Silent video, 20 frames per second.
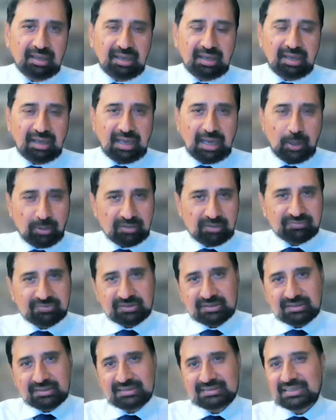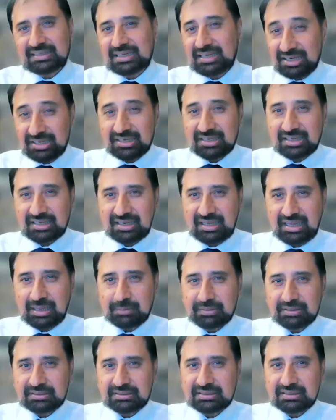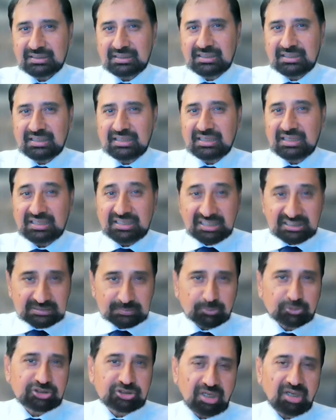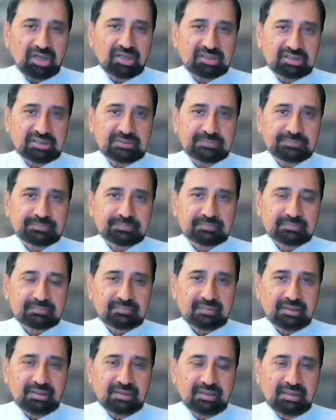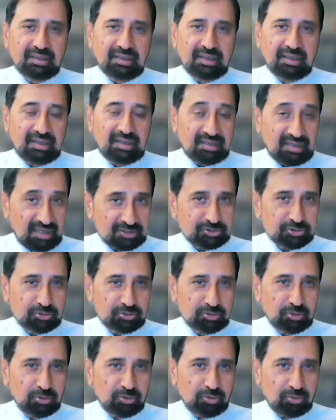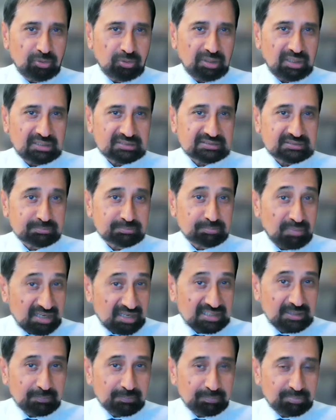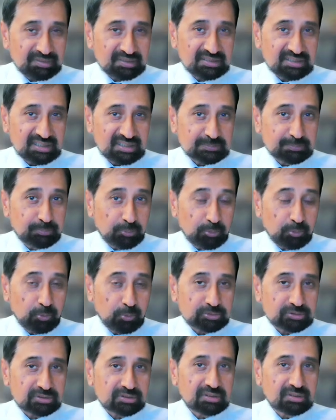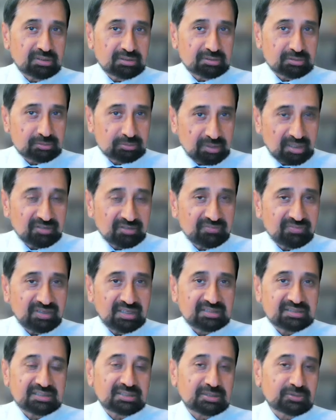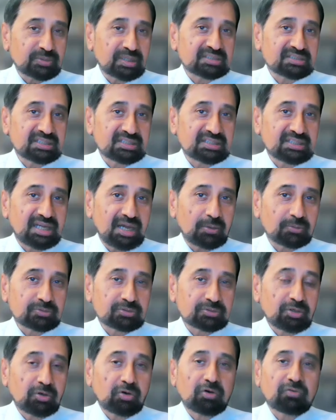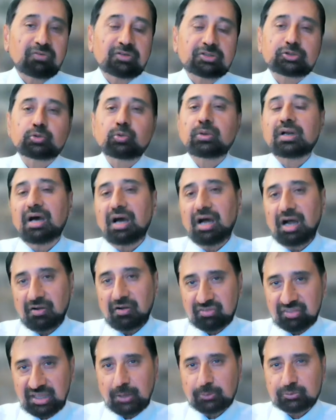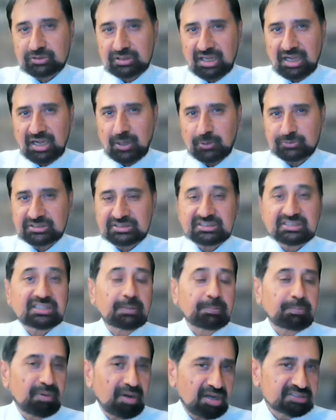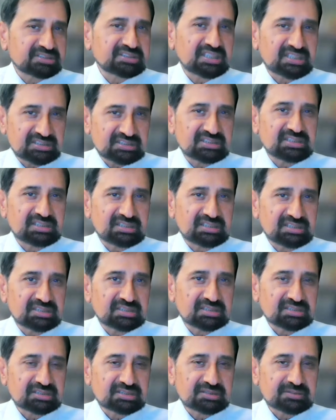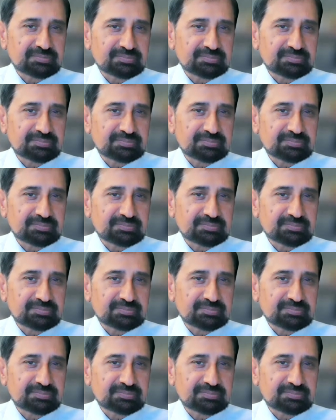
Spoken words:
However, in the current climate, it is much harder. And I should know, as my company has bought, renovated, and rented out over 2,500 houses in the past 16 years.